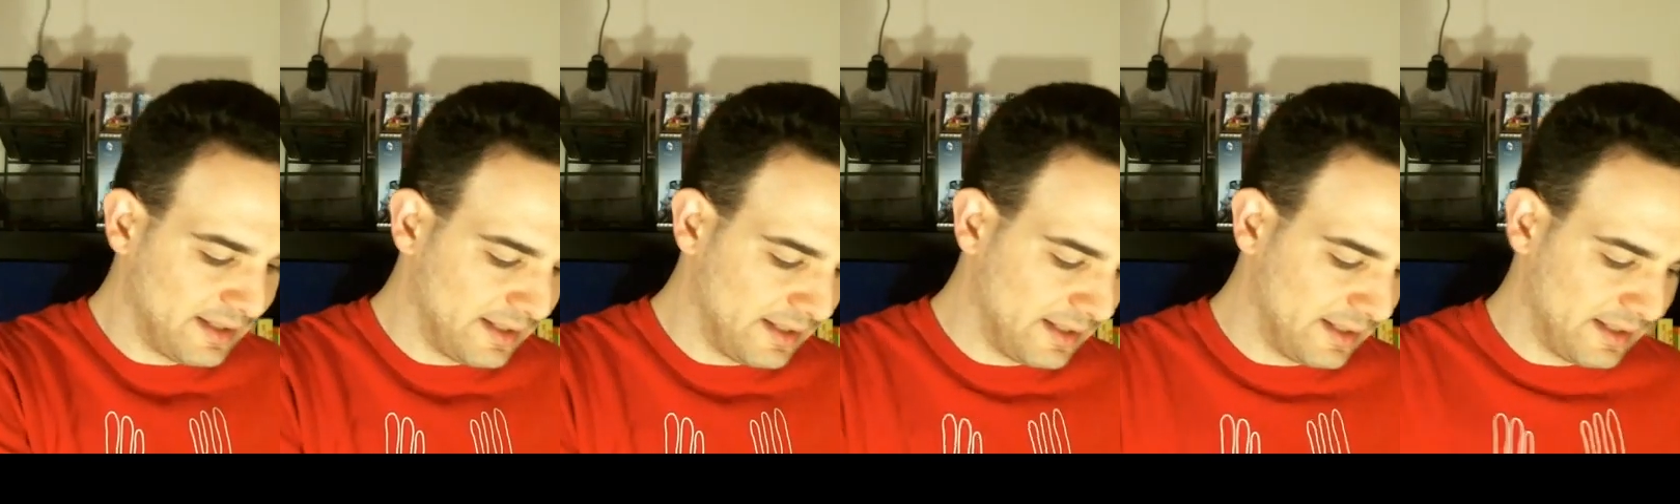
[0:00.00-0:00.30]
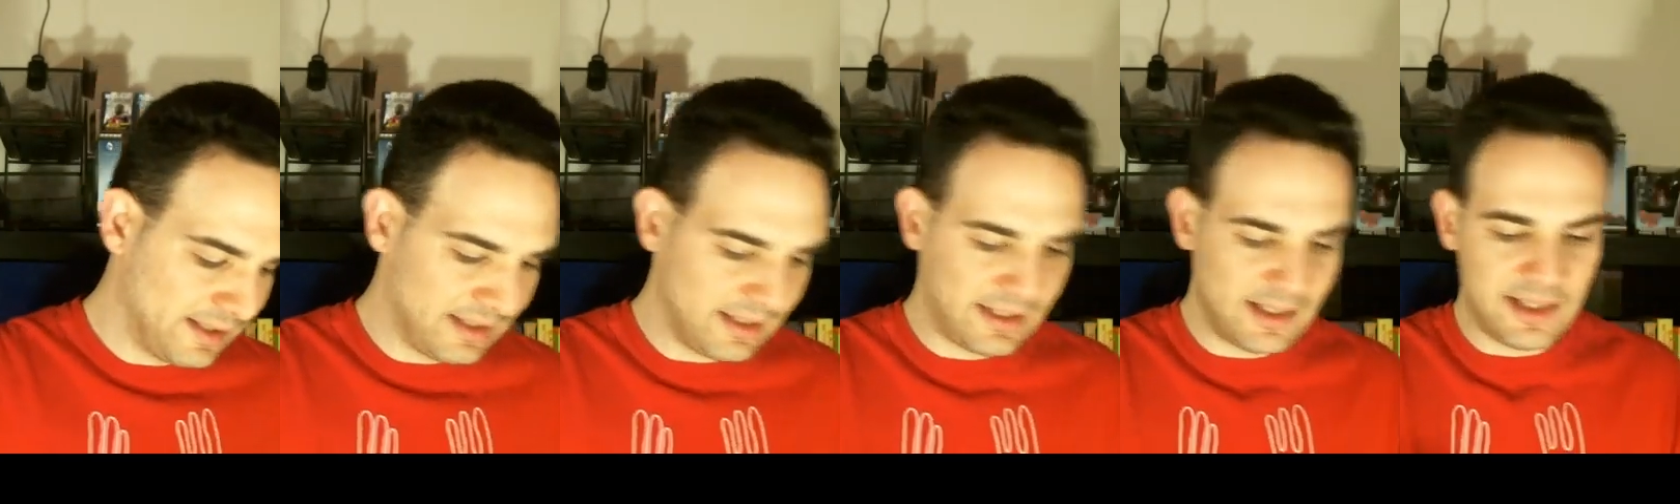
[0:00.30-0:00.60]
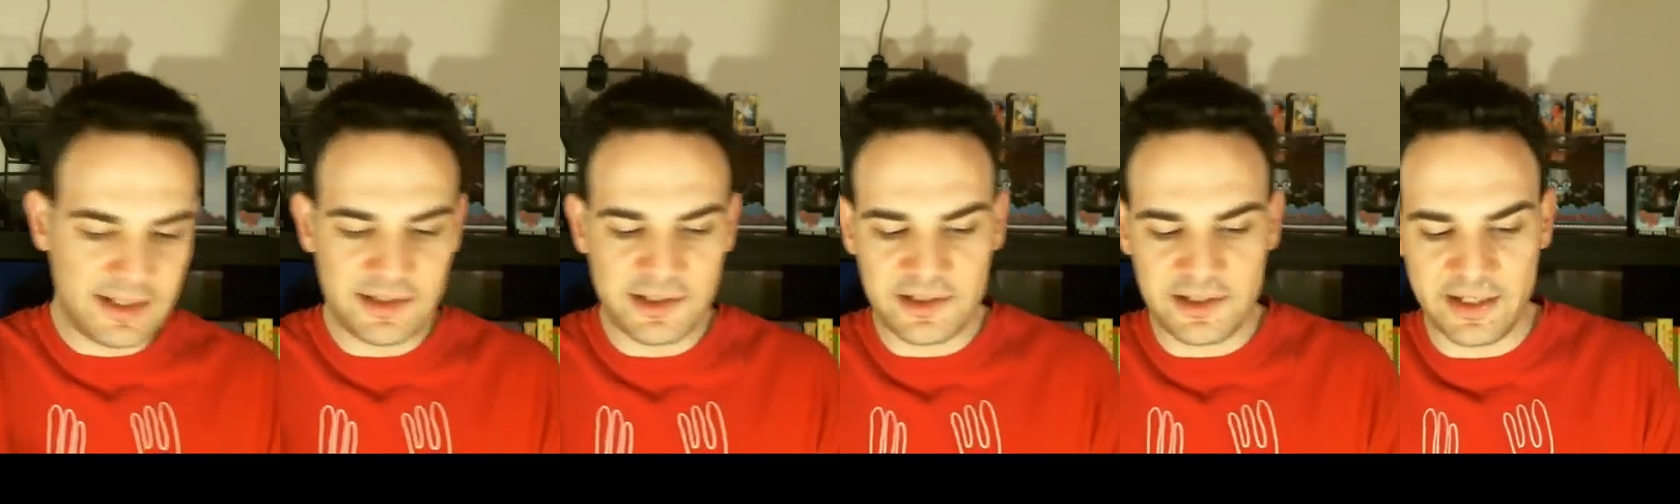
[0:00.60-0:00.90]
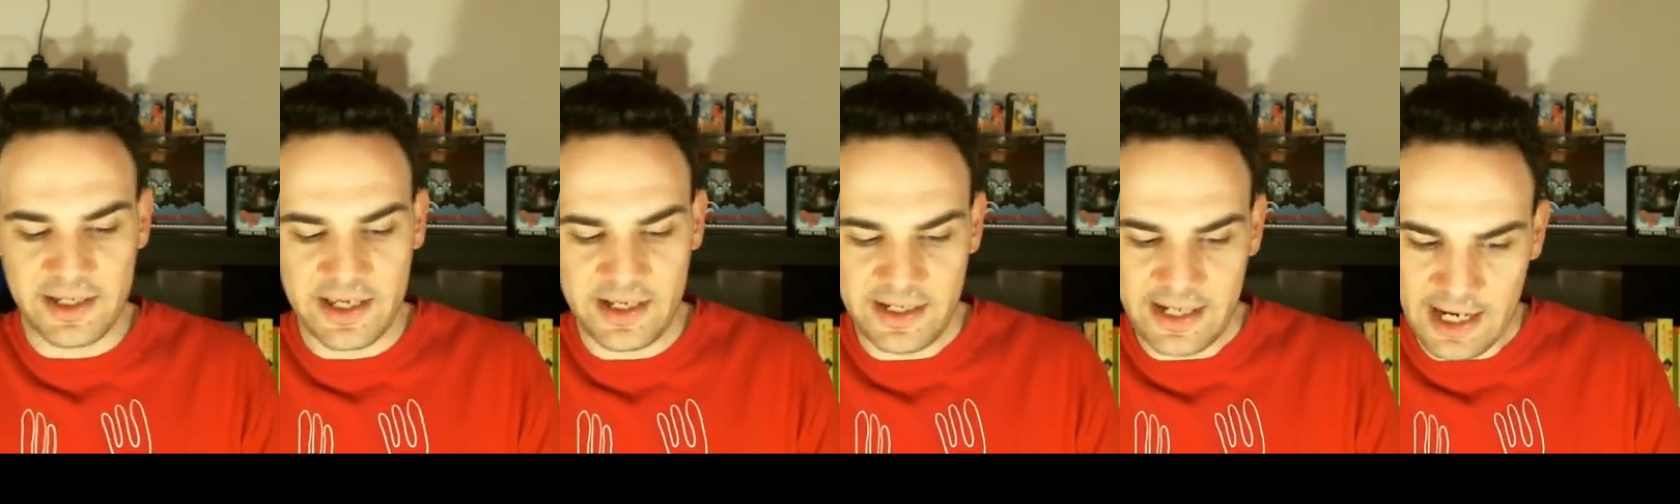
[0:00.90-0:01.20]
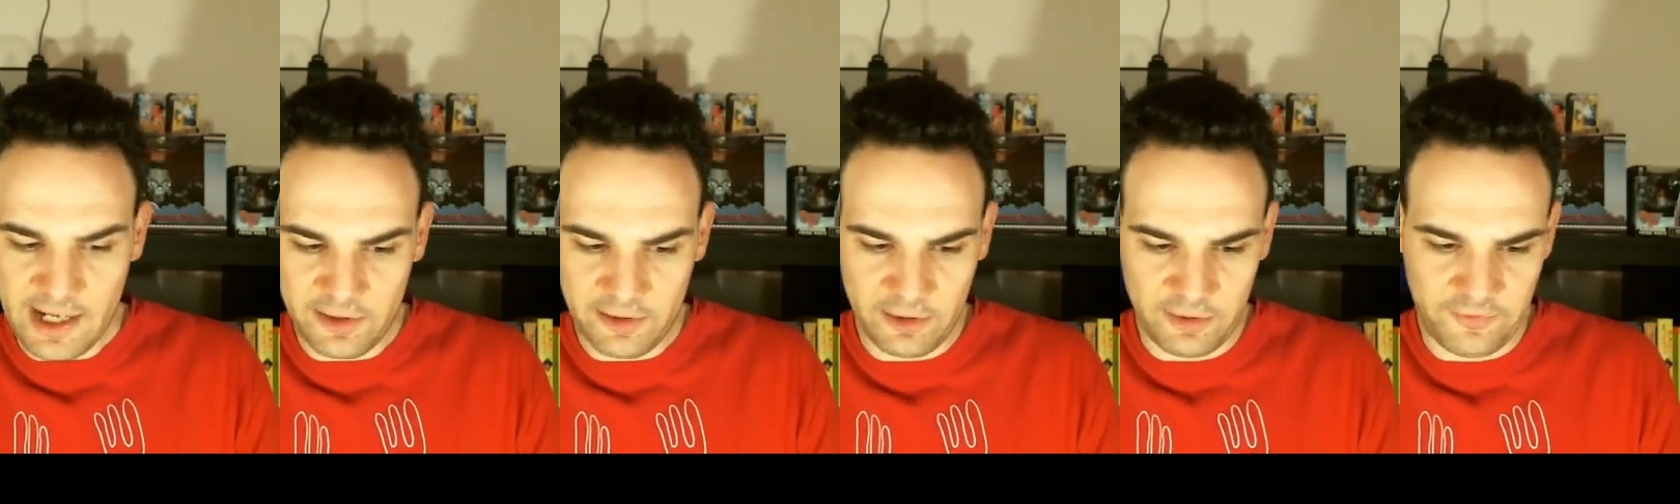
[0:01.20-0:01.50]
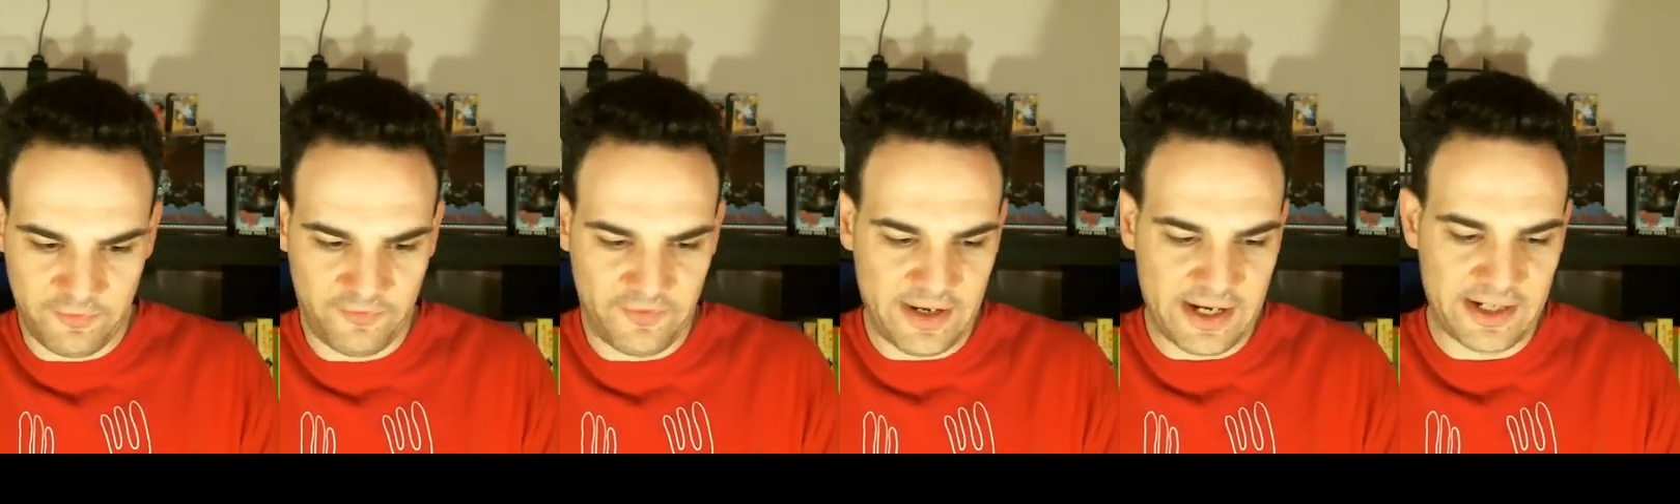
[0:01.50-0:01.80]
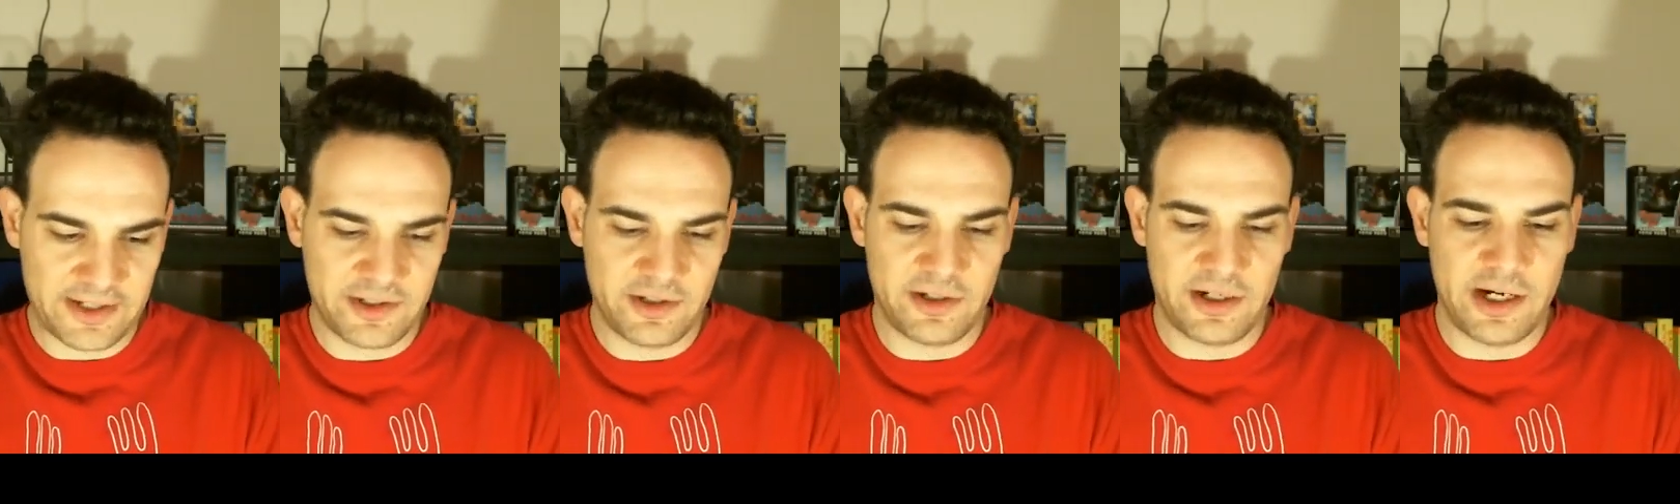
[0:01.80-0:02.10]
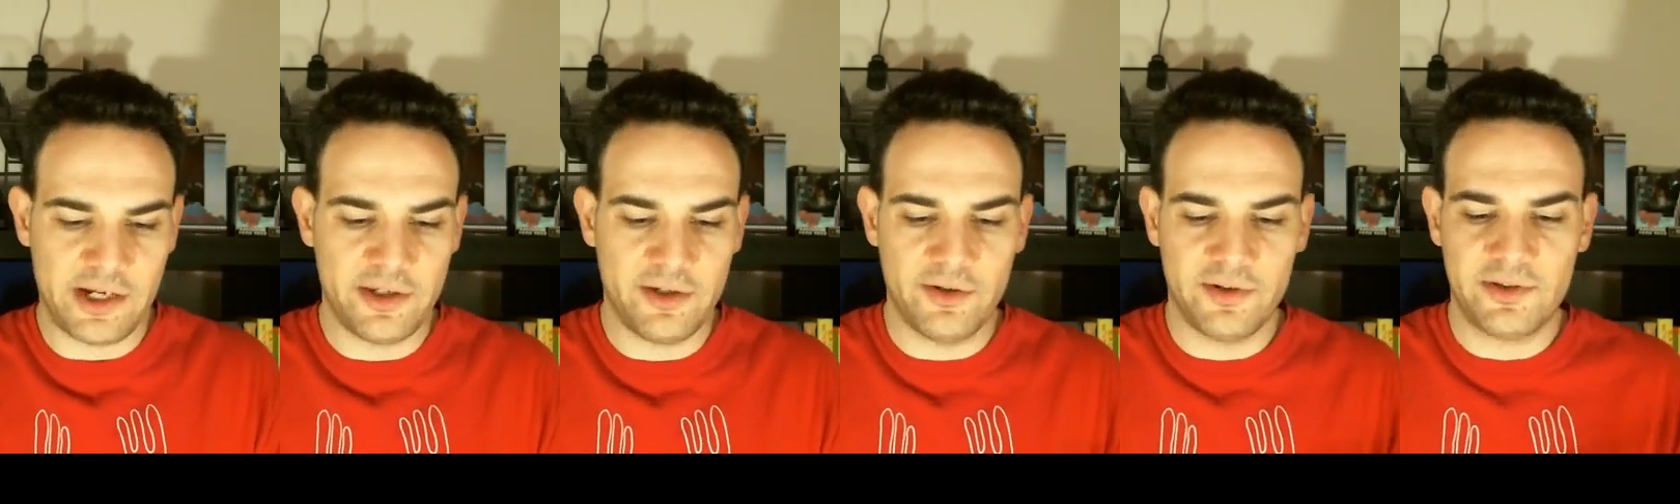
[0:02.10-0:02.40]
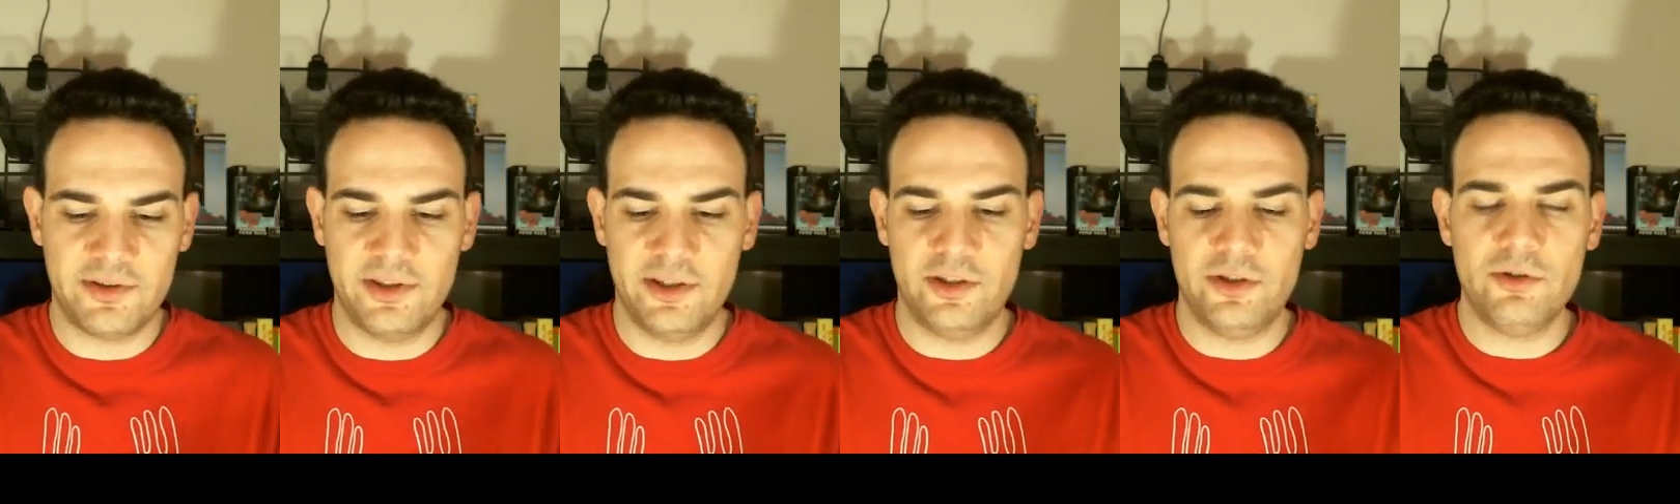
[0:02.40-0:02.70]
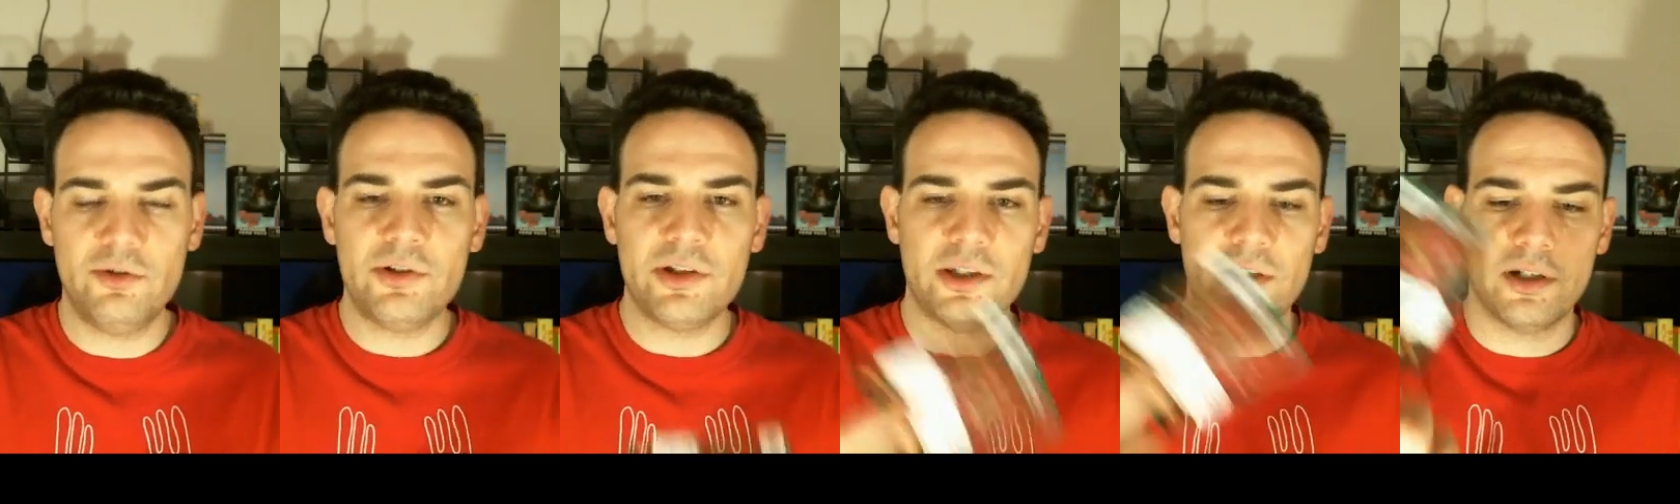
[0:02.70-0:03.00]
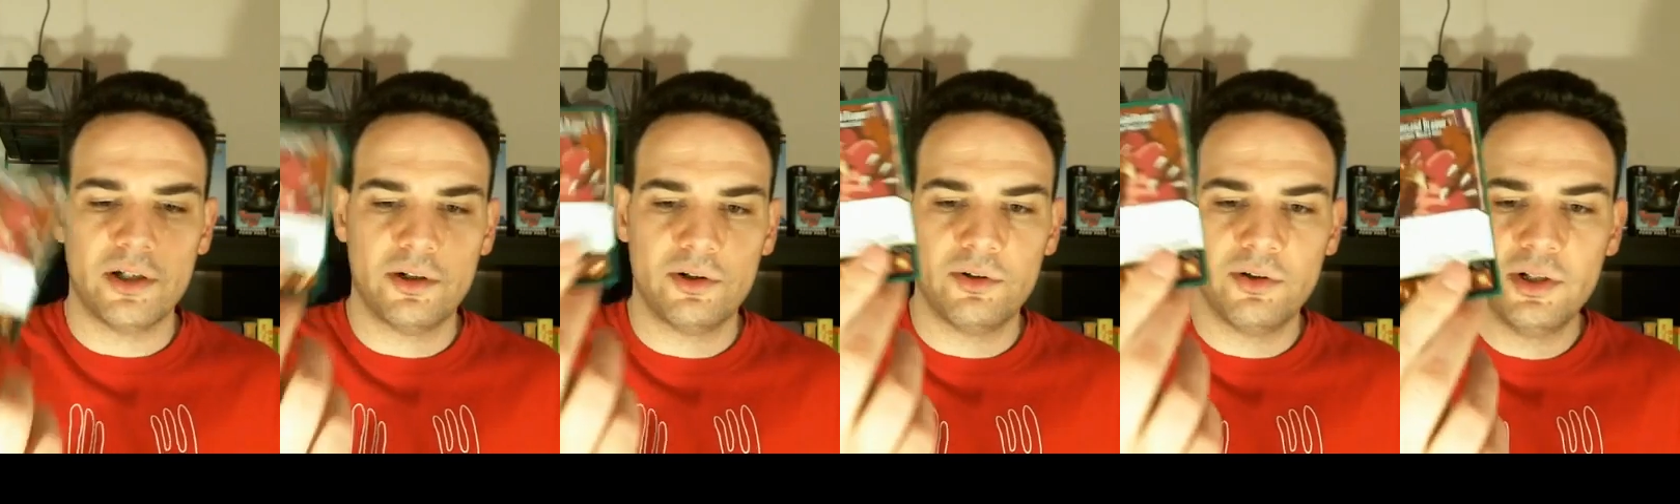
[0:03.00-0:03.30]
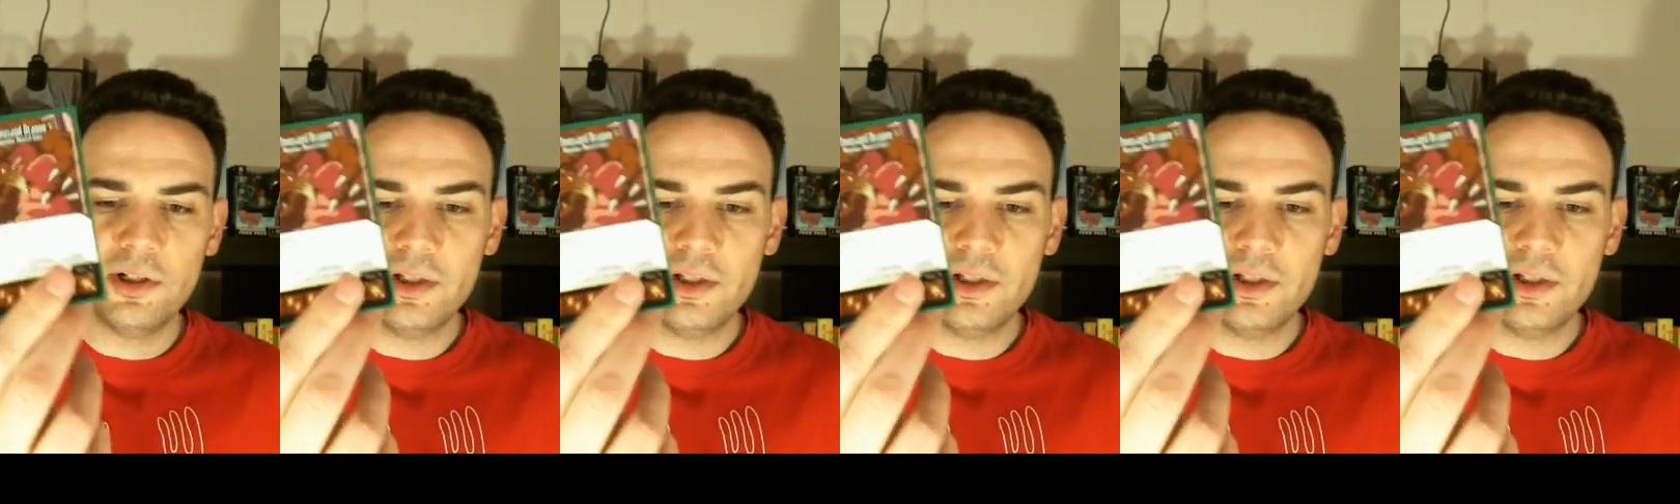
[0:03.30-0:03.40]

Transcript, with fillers: And just to get it out a little faster, I use the Yu-Gi-Oh!